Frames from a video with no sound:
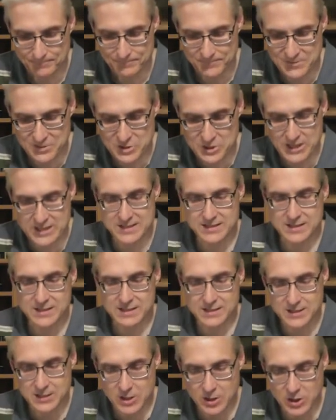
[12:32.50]

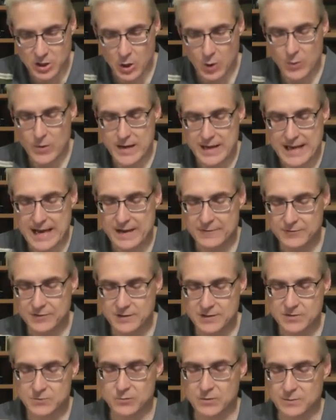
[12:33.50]
Jesus going after
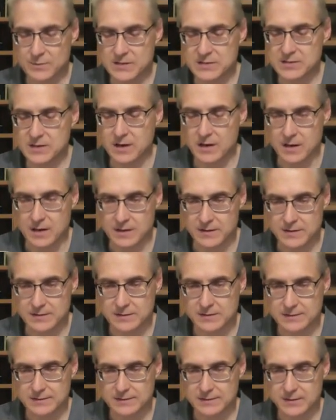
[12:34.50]
this woman's heart,
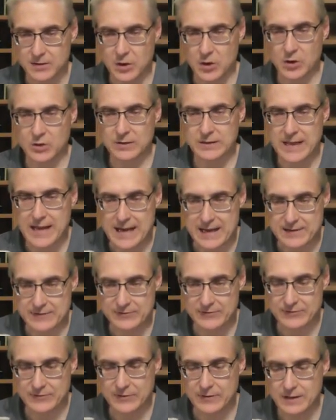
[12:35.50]
her
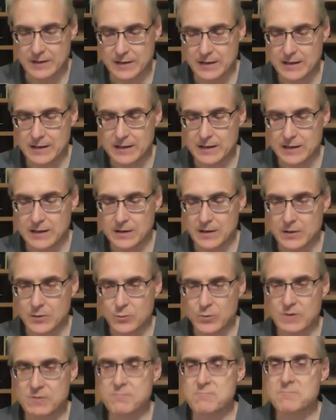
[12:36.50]
life,
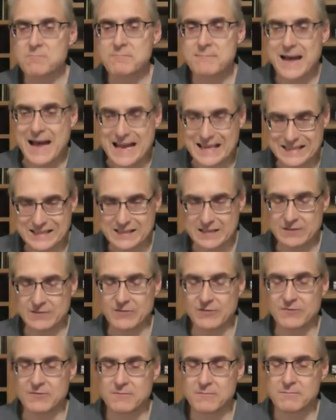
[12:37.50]
with
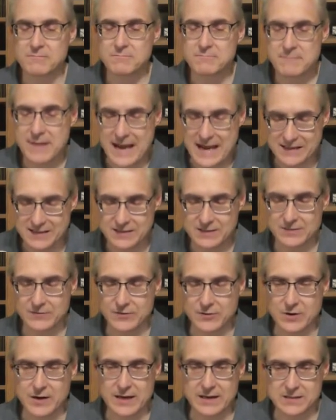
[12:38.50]
massive, massive
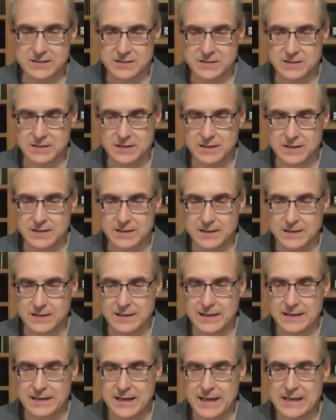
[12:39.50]
grace.
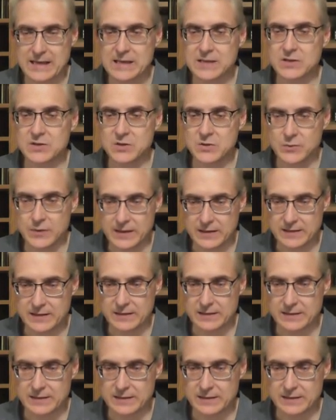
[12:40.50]
And he knew it.